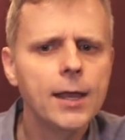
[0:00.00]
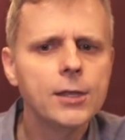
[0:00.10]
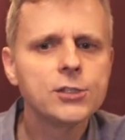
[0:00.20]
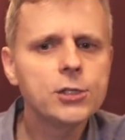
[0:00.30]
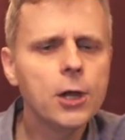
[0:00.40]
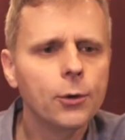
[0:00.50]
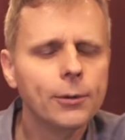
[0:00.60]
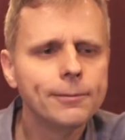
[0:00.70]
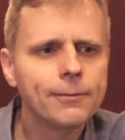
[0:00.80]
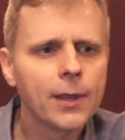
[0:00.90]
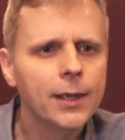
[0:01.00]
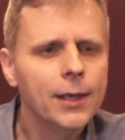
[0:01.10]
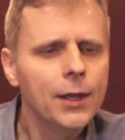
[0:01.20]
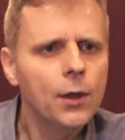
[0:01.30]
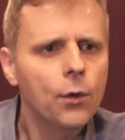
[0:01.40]
So
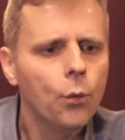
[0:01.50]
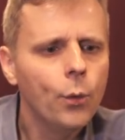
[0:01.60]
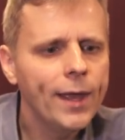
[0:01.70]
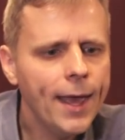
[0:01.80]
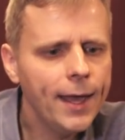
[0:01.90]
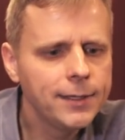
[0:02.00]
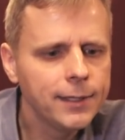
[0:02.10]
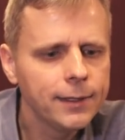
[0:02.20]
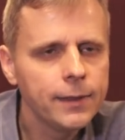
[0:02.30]
we had